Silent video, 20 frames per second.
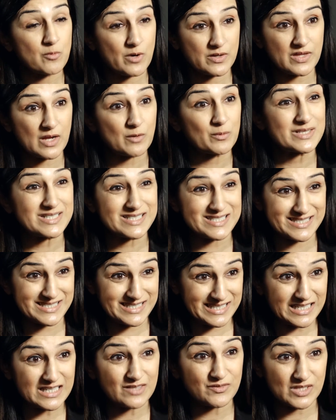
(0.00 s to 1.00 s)
when they were
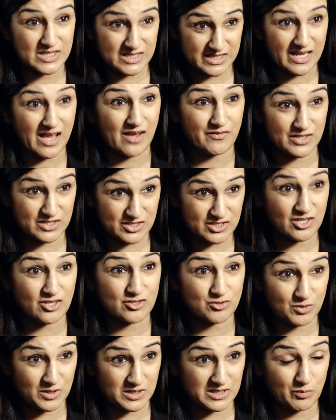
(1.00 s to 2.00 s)
deceived into having
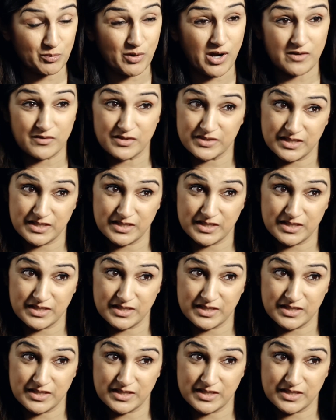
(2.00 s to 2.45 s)
surgery in the private